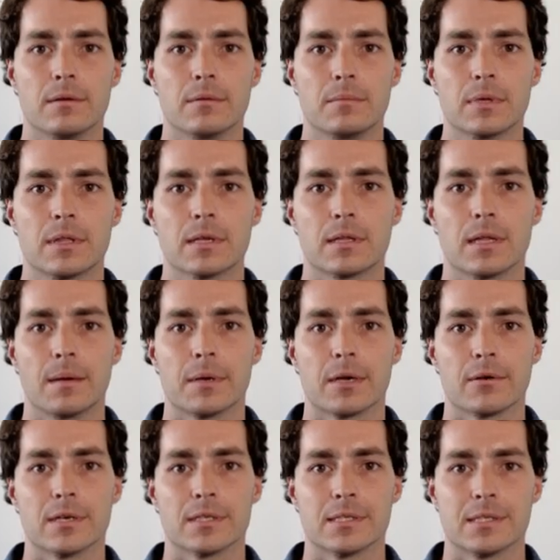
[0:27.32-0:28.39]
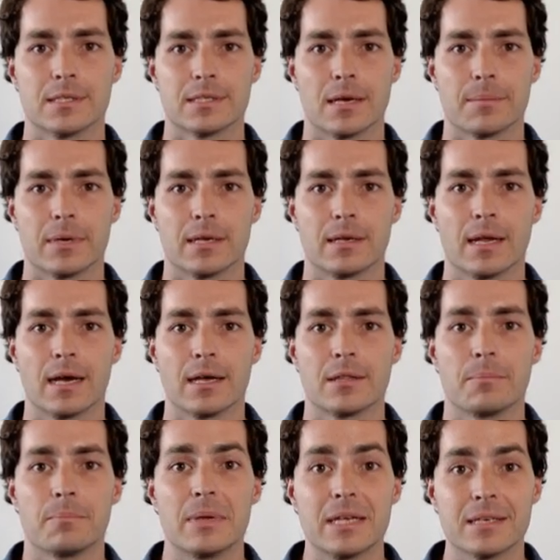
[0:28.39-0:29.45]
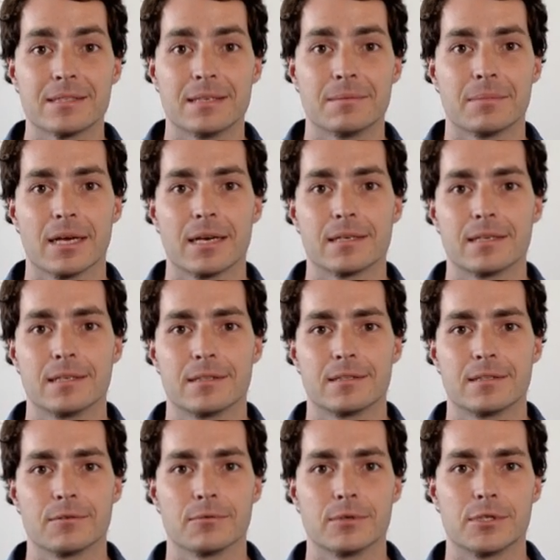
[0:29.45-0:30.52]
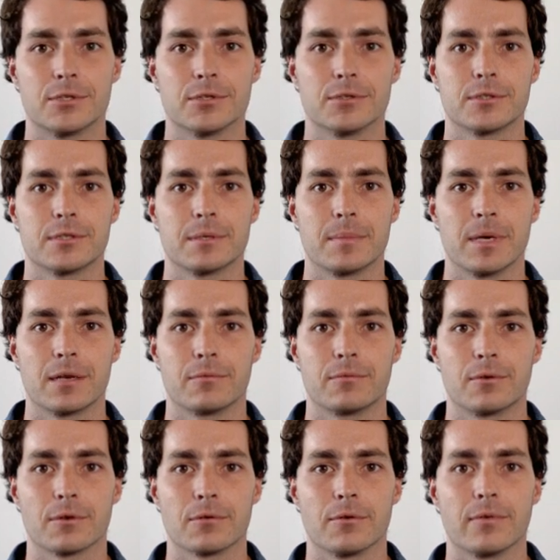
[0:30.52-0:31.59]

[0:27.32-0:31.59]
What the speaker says: with the climate crisis that's happening now, the biggest impact is the reduced amount of water